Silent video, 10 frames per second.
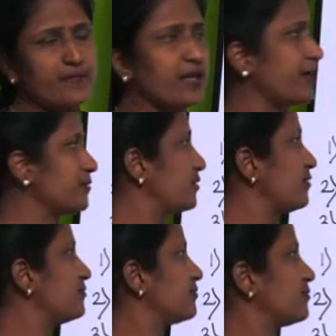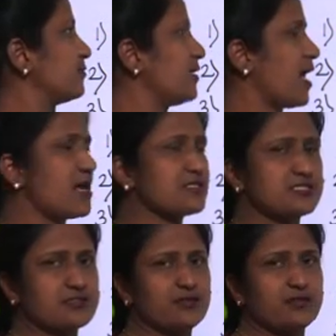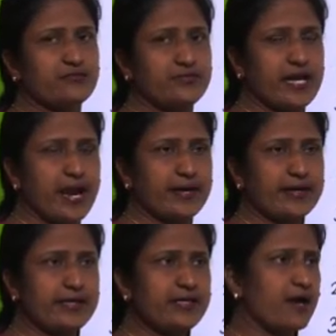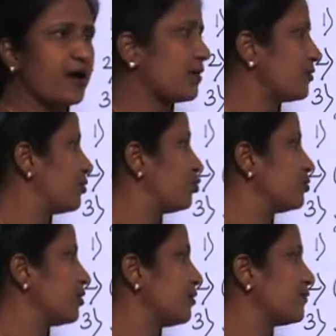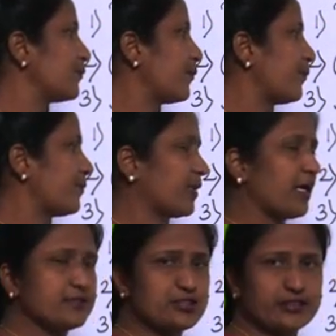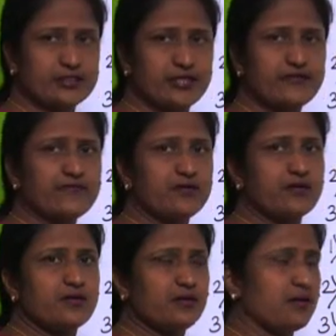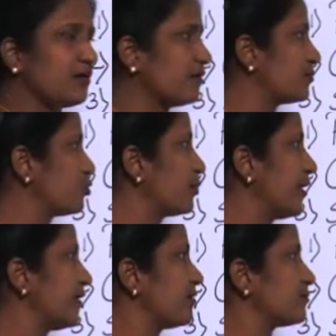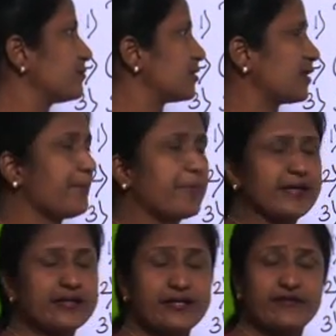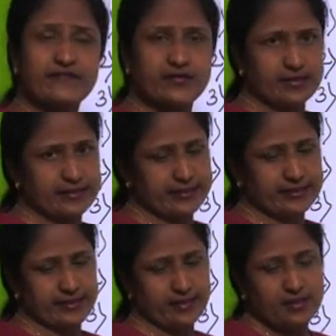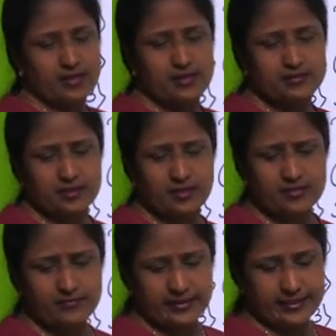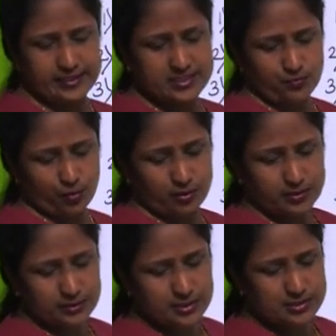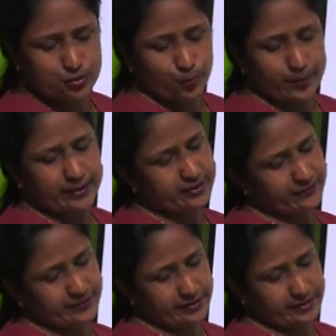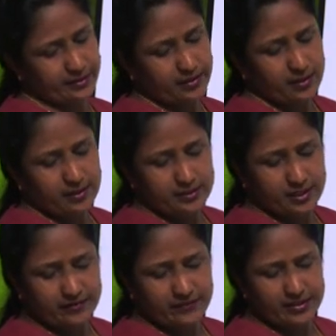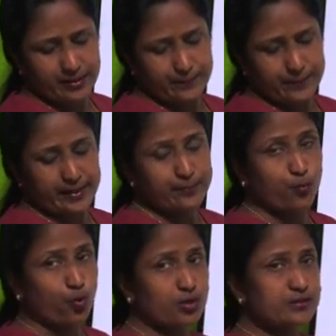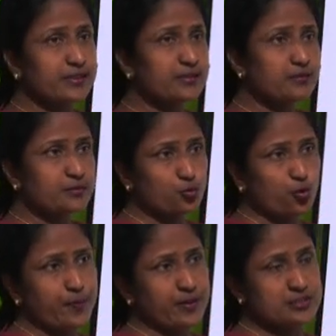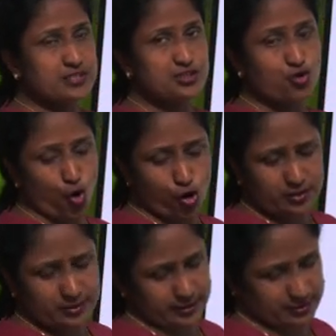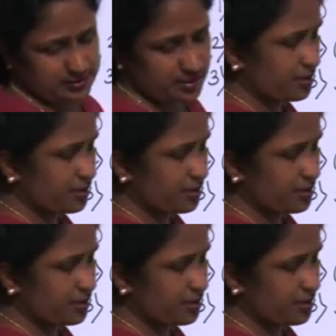At the last we add ER to the adjective to get the comparative degree. Third one is what? The superlative degree. Here we compare more than two persons or things.